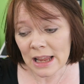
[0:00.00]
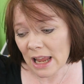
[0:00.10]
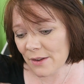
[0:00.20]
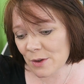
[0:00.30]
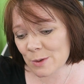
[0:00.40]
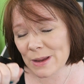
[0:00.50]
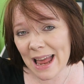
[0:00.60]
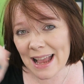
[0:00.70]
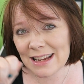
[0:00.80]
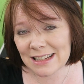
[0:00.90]
If you spend
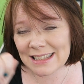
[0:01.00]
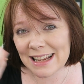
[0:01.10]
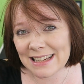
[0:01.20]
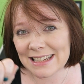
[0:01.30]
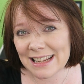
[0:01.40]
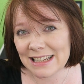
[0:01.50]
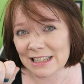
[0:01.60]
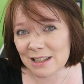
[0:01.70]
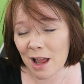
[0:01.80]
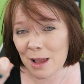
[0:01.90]
ages and ages and
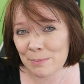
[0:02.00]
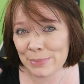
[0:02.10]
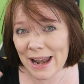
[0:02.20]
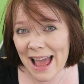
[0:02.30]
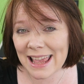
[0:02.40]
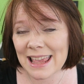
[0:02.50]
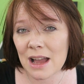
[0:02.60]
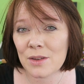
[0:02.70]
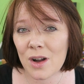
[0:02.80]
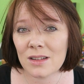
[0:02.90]
ages like blacking
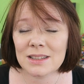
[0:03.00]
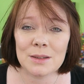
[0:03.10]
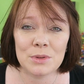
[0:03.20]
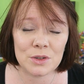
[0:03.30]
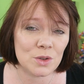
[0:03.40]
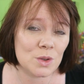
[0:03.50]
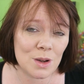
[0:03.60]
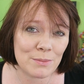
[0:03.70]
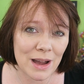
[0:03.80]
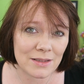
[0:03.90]
out your answer because you're
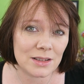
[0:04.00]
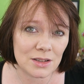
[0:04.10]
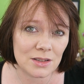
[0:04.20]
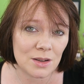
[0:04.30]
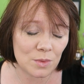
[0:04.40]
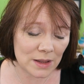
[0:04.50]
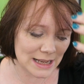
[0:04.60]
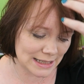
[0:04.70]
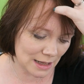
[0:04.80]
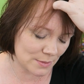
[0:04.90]
too embarrassed and you don't want the
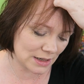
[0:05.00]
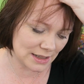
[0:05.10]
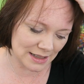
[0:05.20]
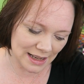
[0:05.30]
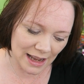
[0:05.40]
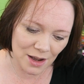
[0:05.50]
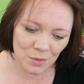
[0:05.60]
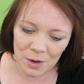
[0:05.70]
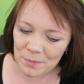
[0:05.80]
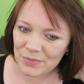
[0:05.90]
examiner to see it,
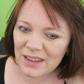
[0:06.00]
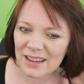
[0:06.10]
well,